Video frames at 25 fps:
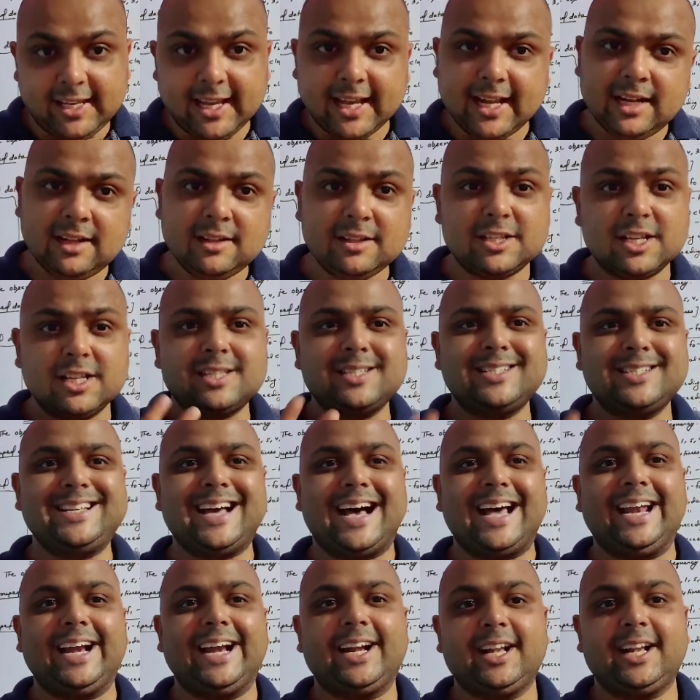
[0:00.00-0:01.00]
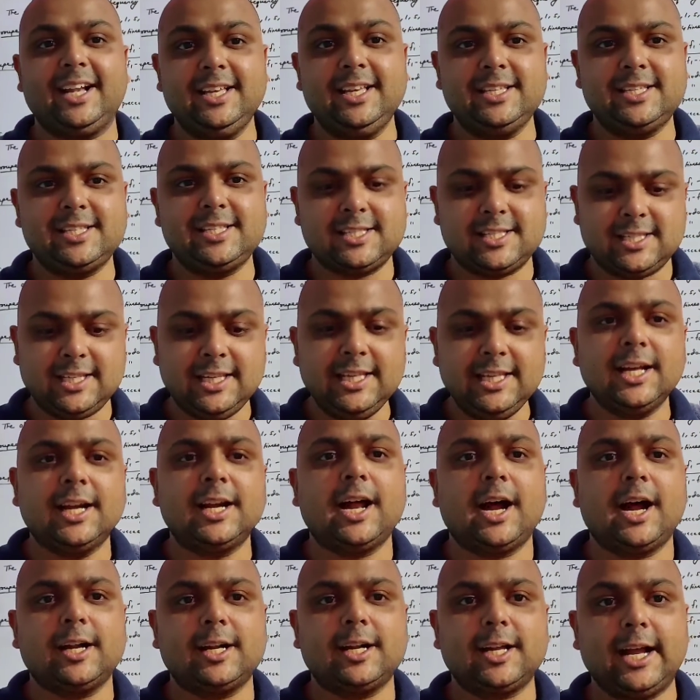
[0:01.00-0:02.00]
can just directly see the
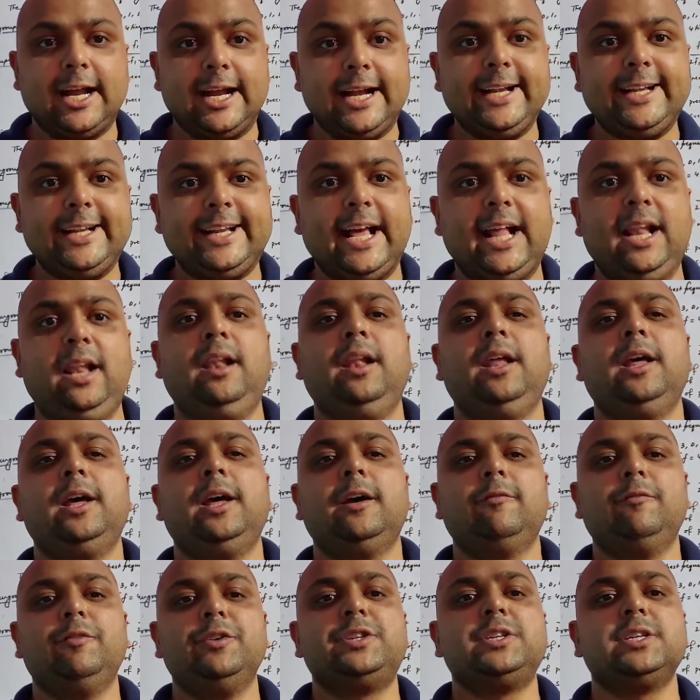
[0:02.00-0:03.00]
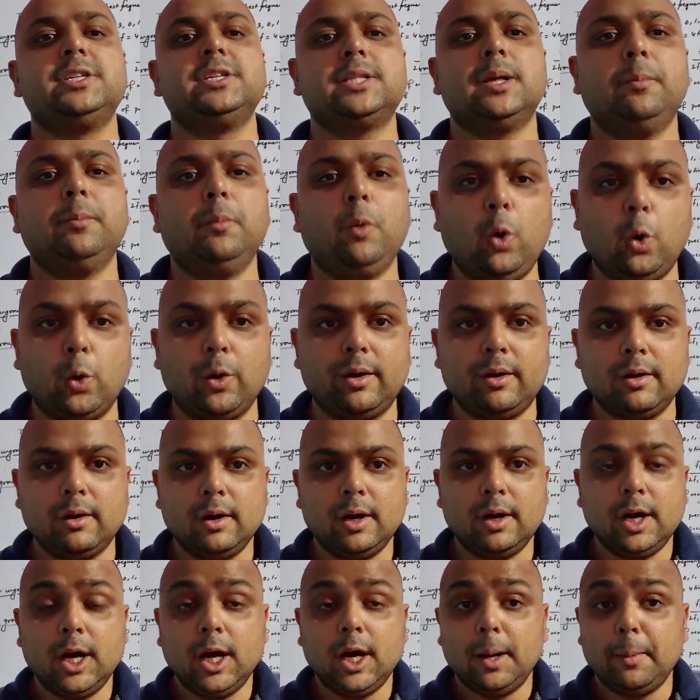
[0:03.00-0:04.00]
data and tell which is the mode.
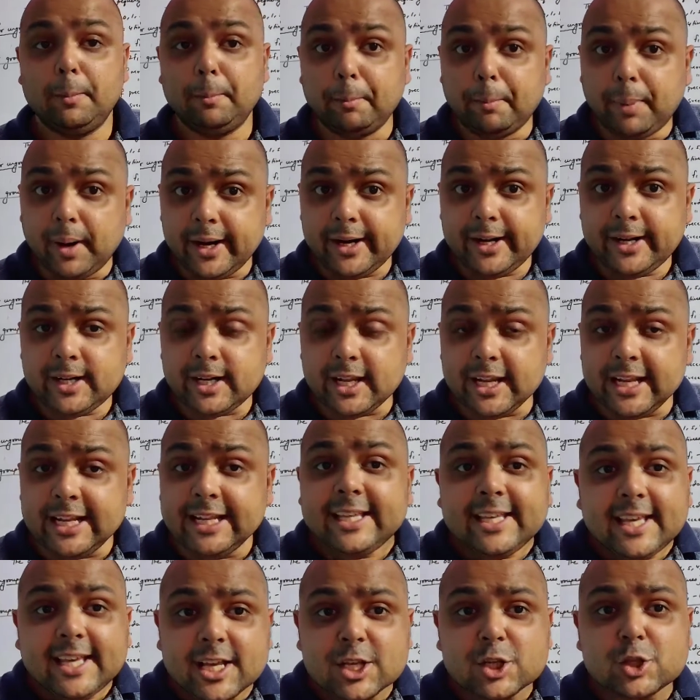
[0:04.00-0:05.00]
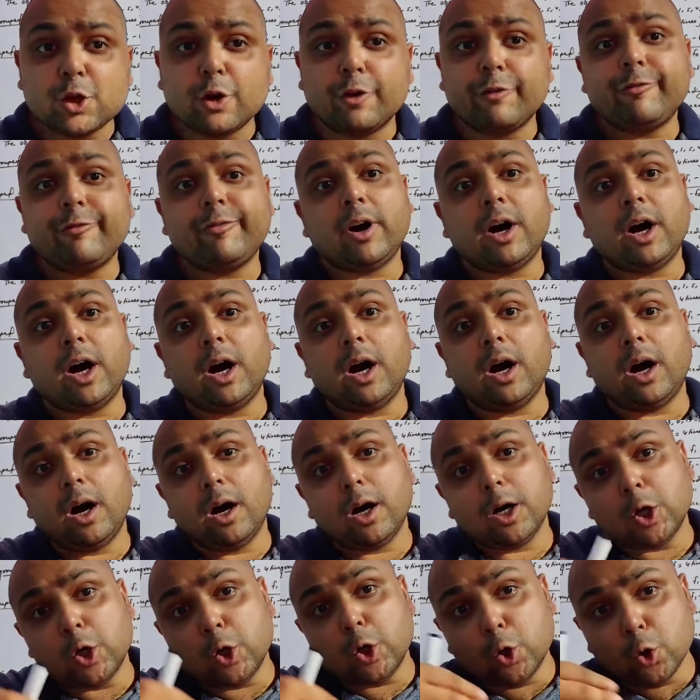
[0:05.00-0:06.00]
But in case of
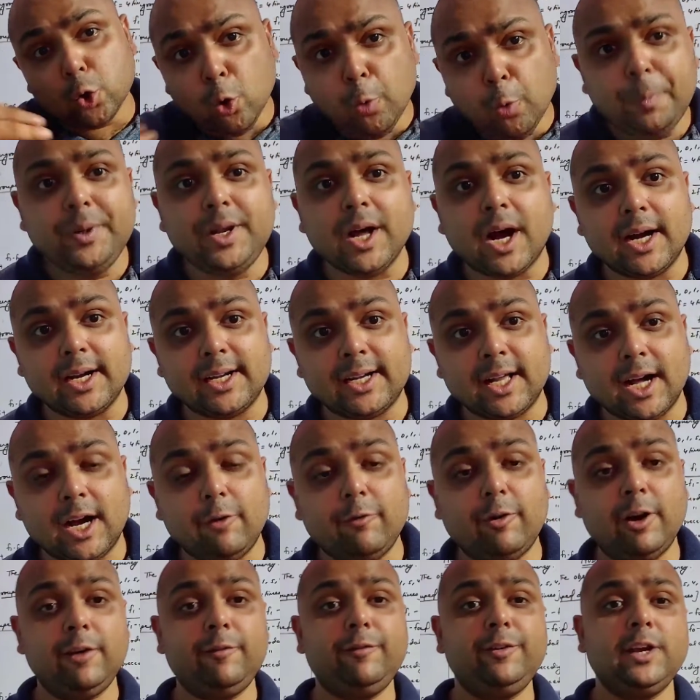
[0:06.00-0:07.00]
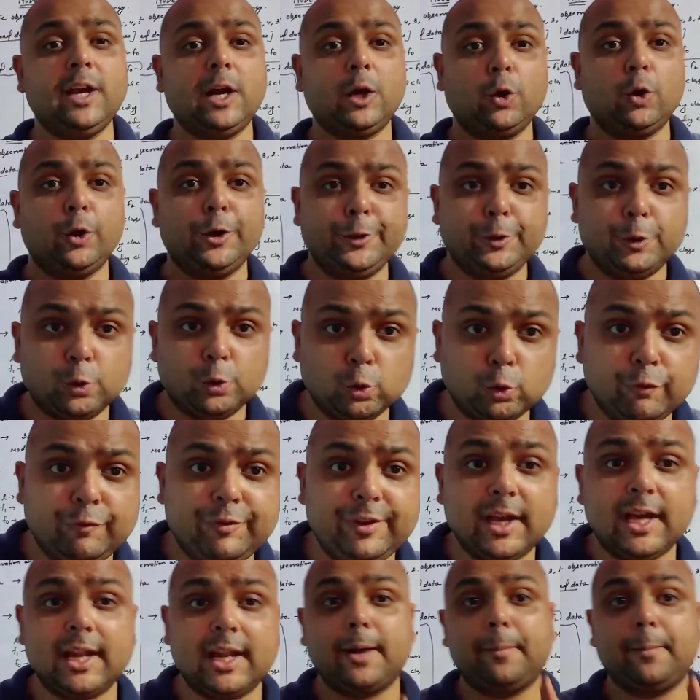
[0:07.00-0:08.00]
group data, what we are going to do,
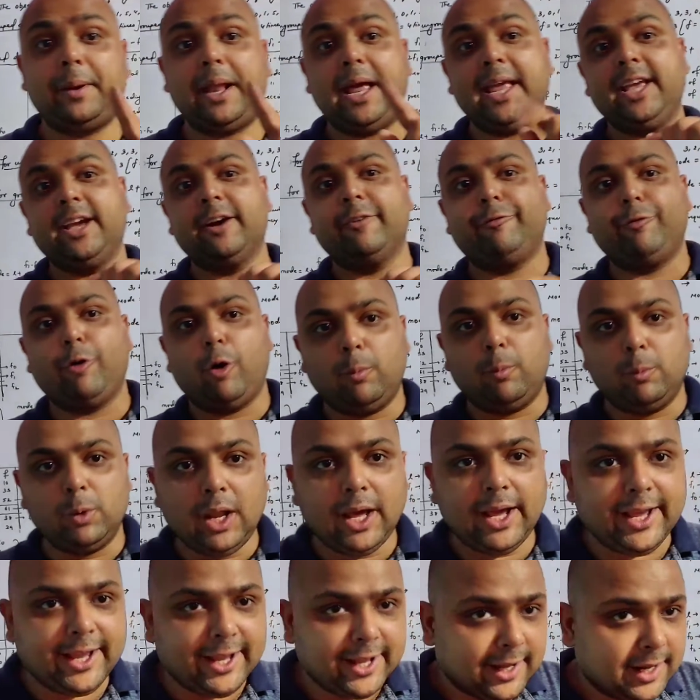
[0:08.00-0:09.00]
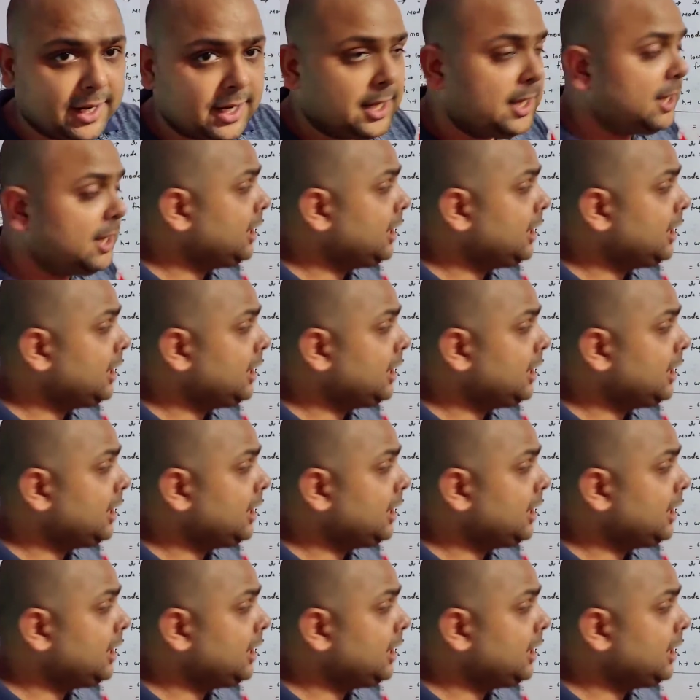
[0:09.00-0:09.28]
we are applying a formula here.